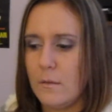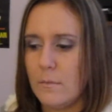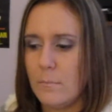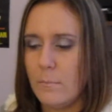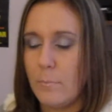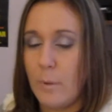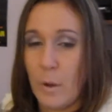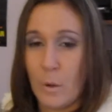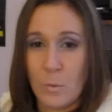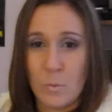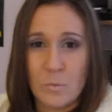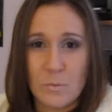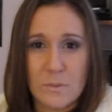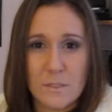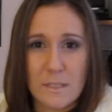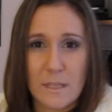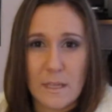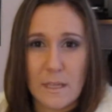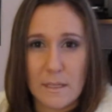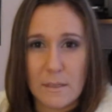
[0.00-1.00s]

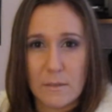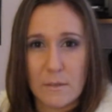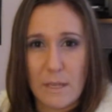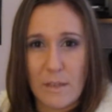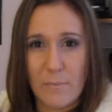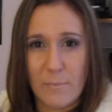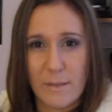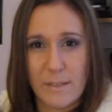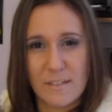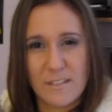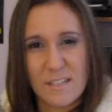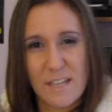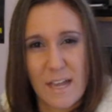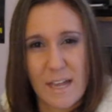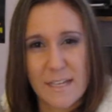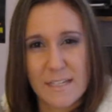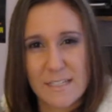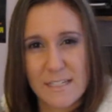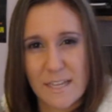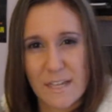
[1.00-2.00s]
bones that have been
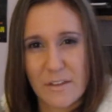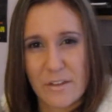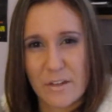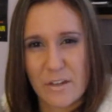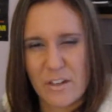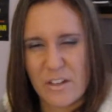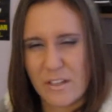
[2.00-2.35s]
tied together,